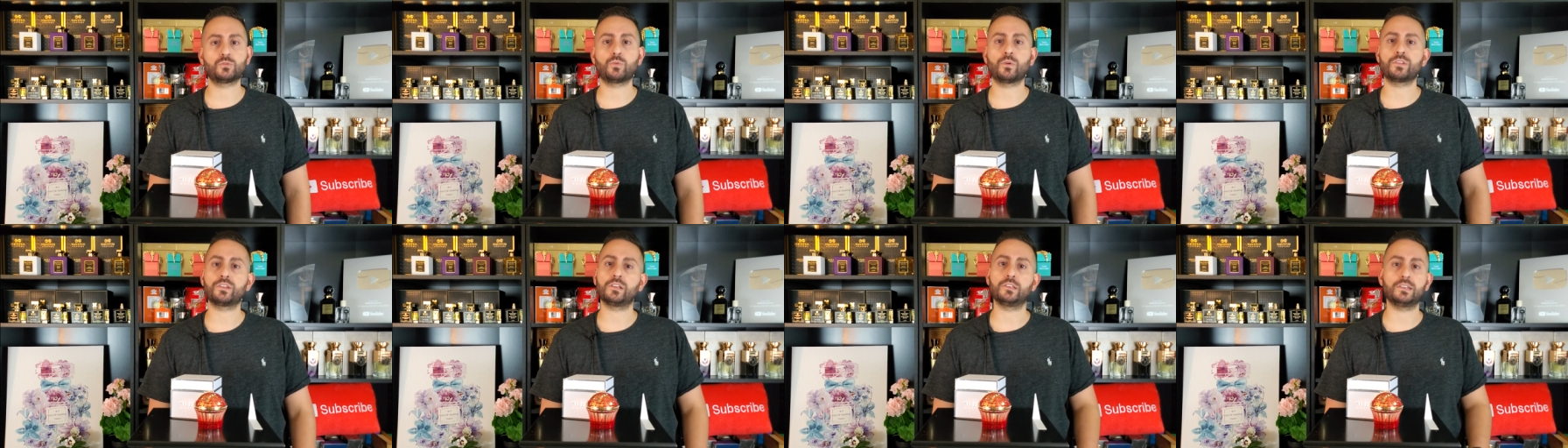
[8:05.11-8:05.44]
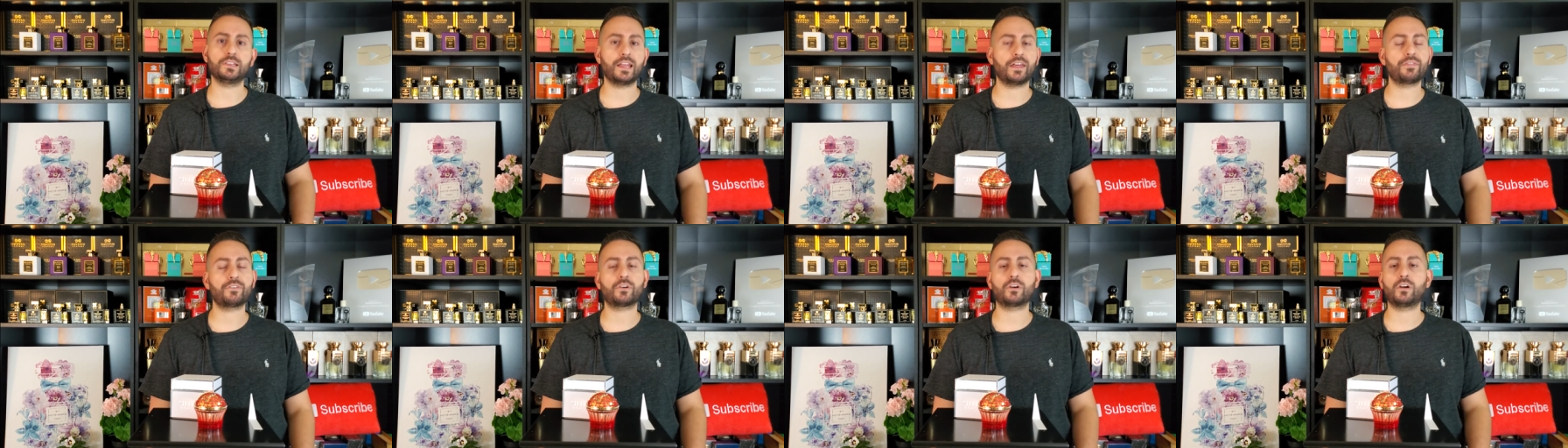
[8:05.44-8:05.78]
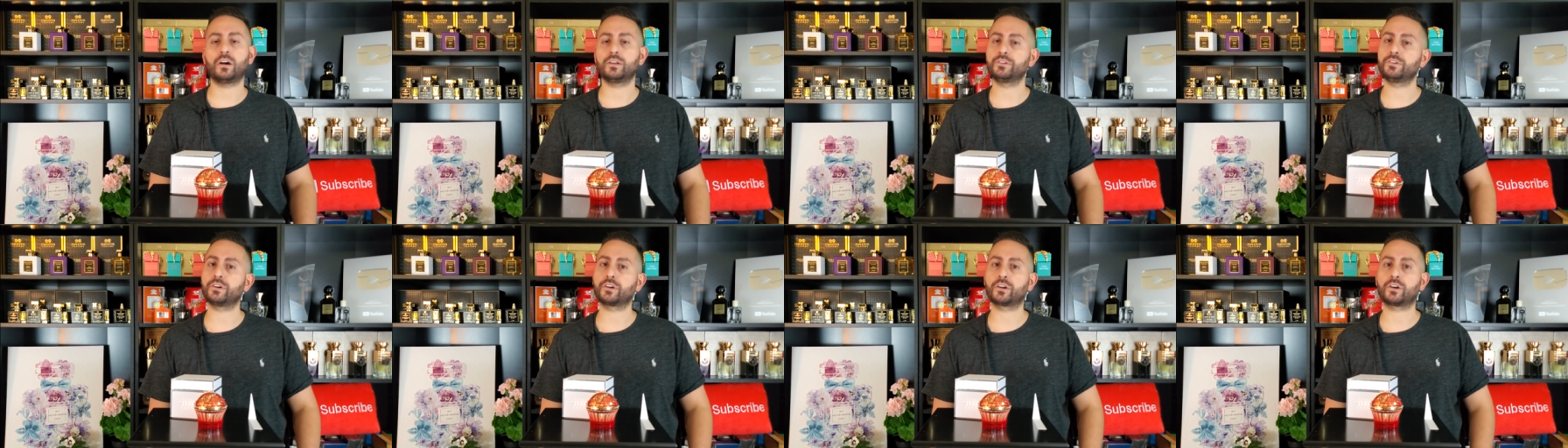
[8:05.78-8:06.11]
with a leather
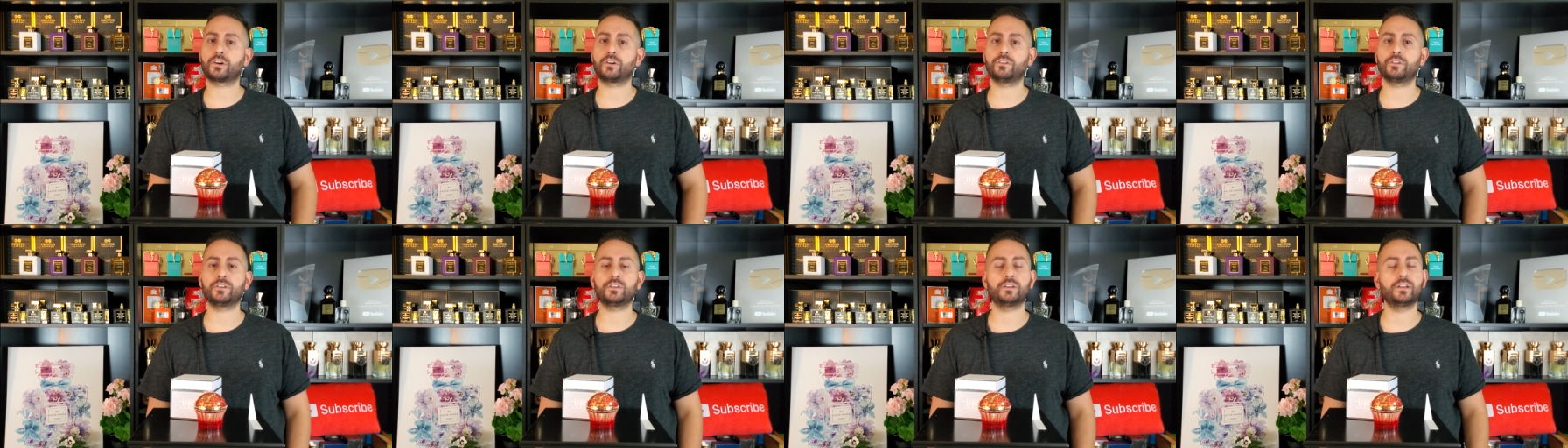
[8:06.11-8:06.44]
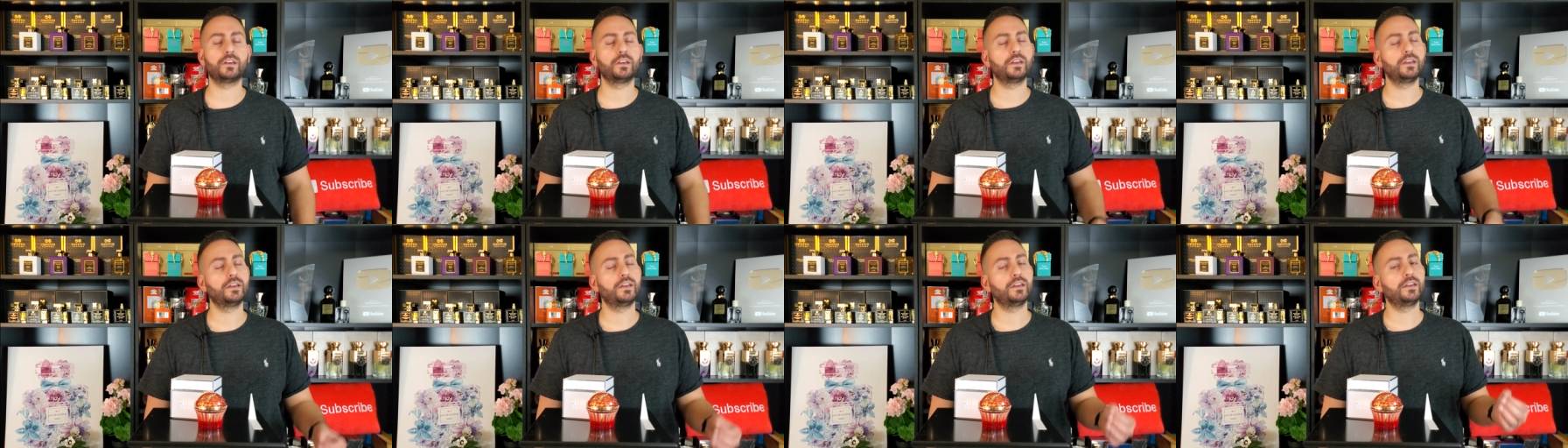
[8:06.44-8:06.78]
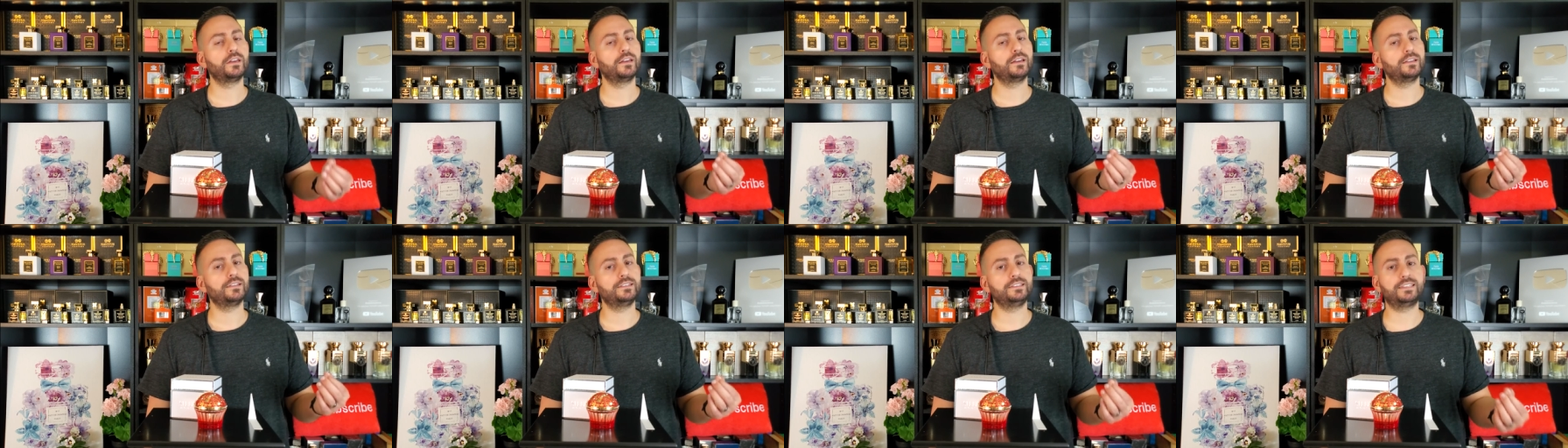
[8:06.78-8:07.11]
undercurrent,
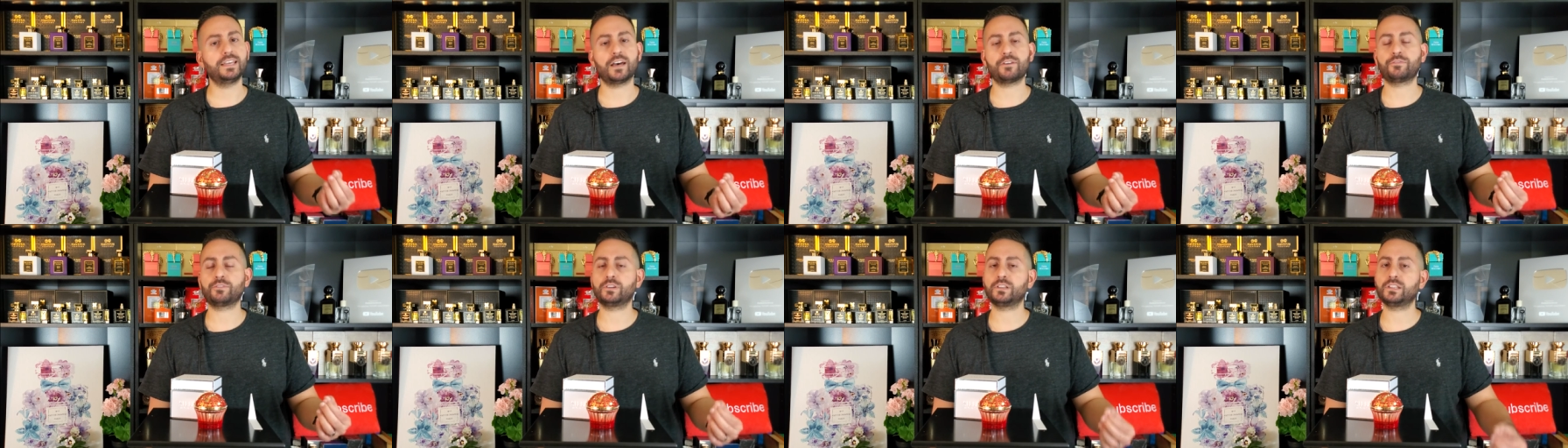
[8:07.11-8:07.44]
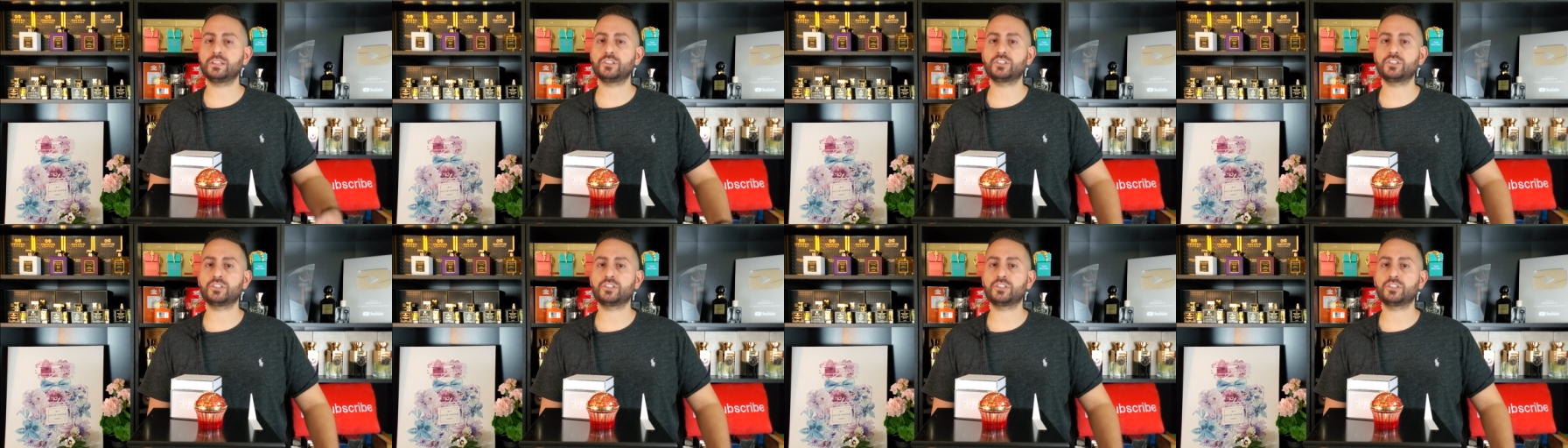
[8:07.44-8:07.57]
definitely